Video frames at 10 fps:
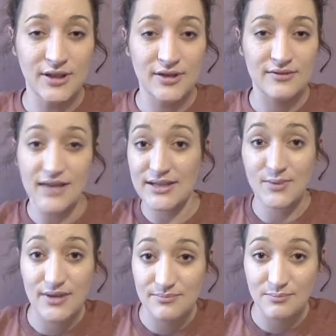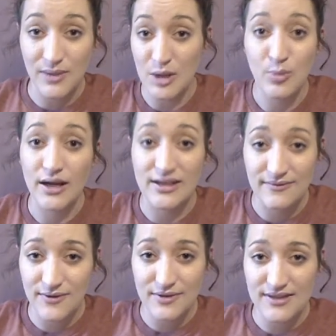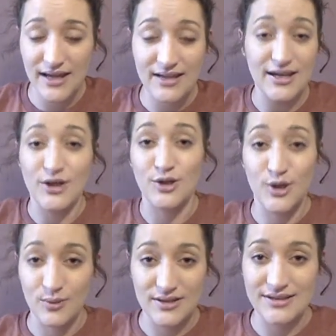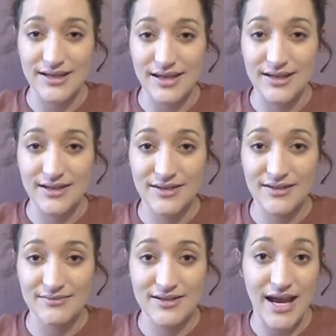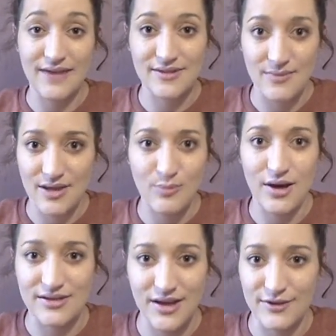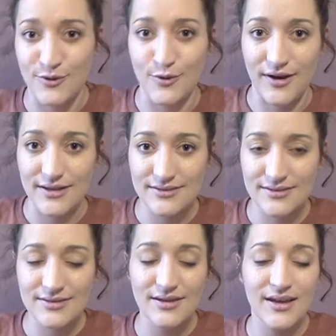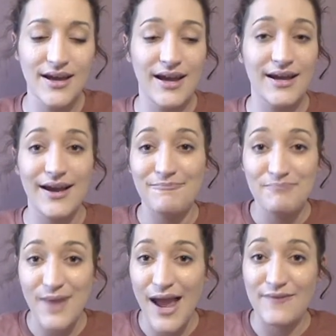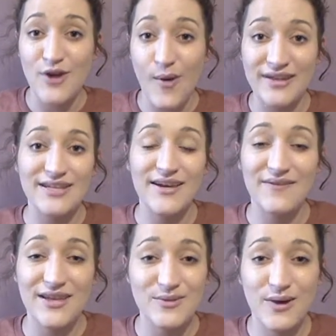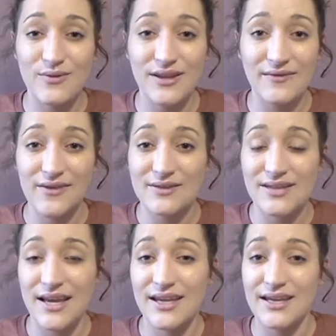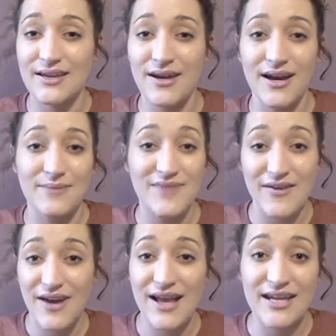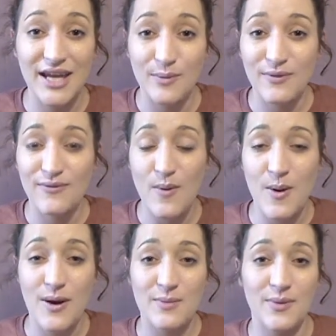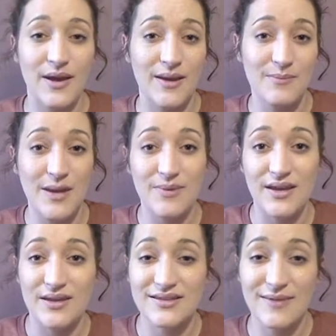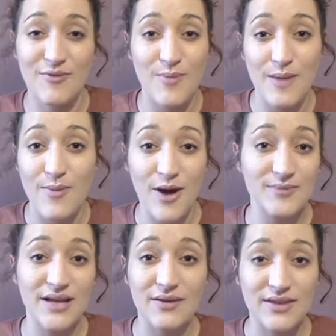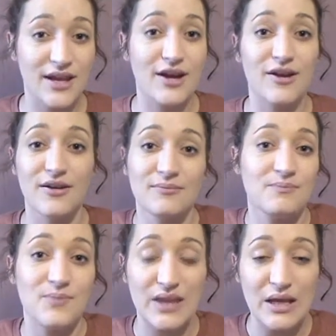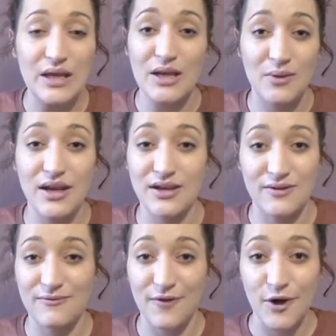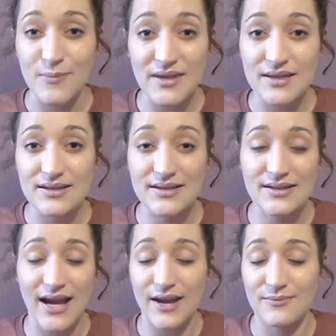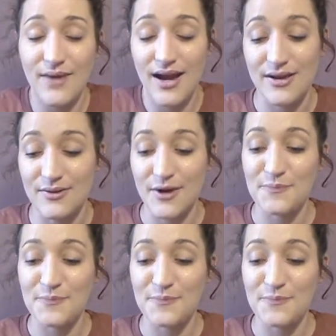that's what being pregnant feels like. Now you know what it's like to have something pressing on your organs. Have no idea if that's what it really feels like. Never had a kid before, but maybe some of my moms out there, can confirm this. I don't know.